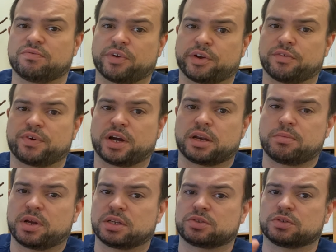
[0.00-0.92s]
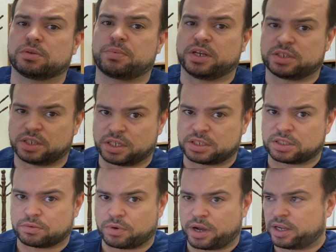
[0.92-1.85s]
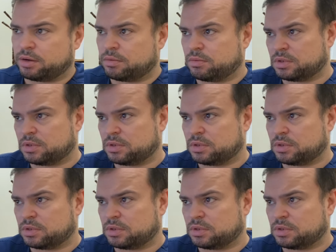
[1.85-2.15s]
verify to make sure the patient gets the right